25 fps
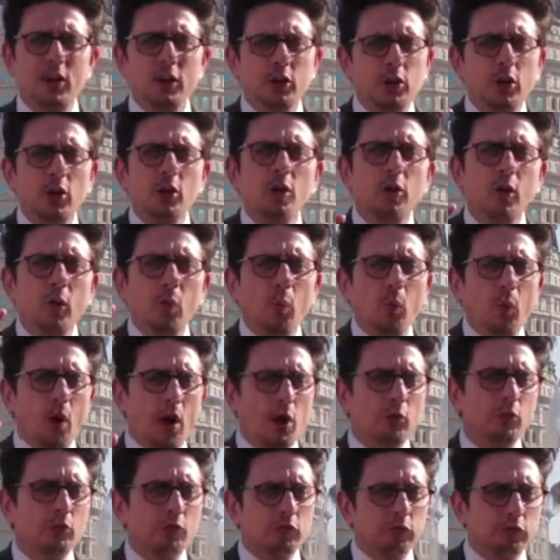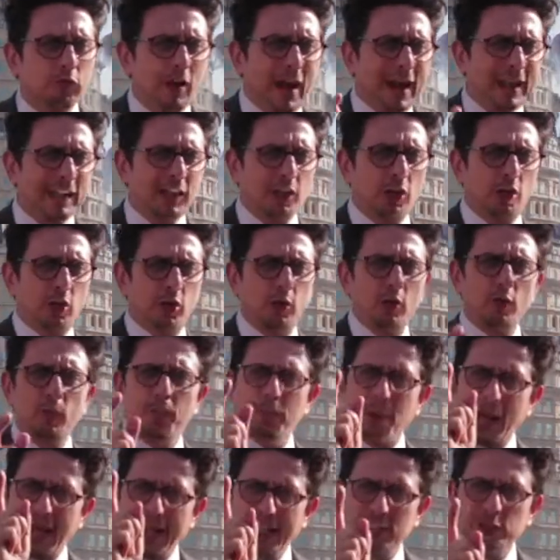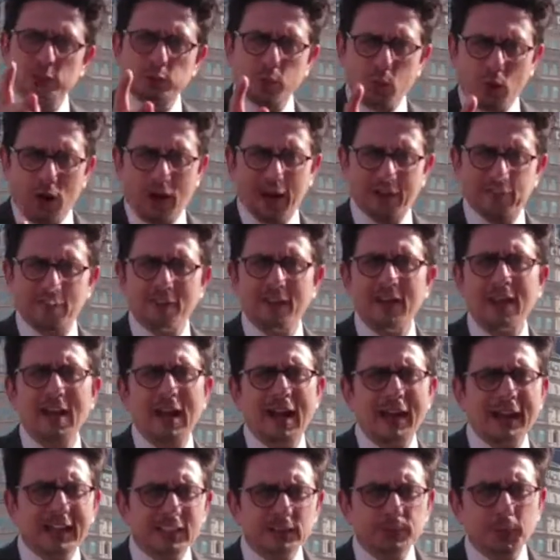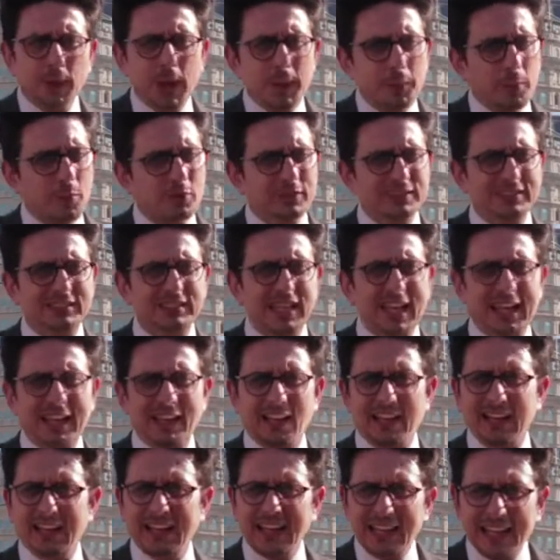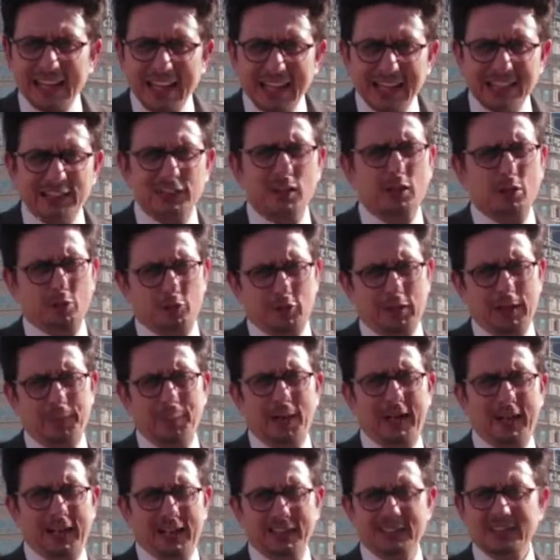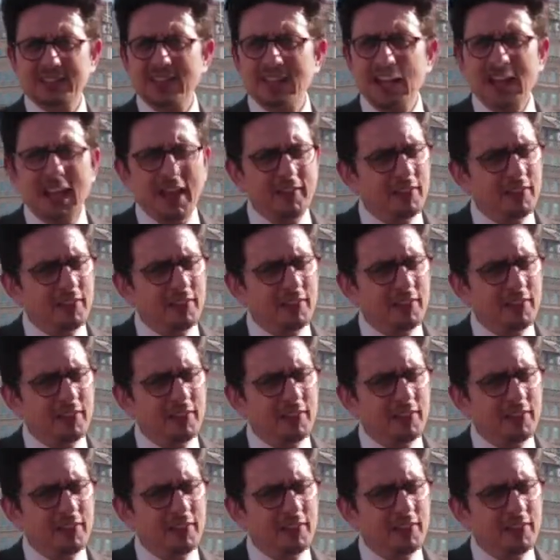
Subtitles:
Google won't rank you page 1 unless people are staying at least 3 minutes.